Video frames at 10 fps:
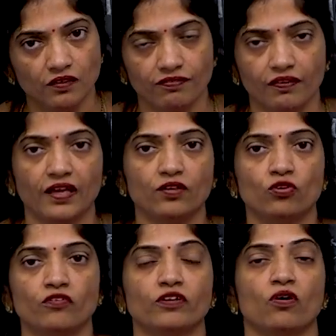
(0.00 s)

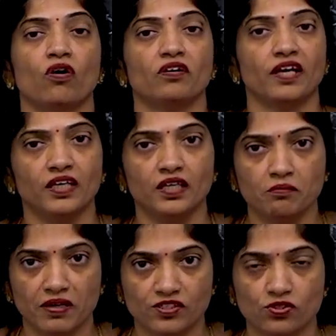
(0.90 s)
flyover or any
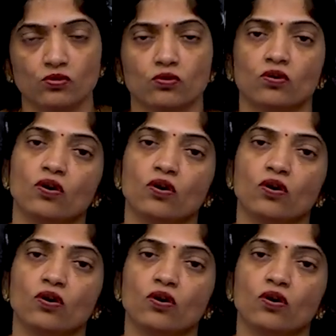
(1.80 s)
metro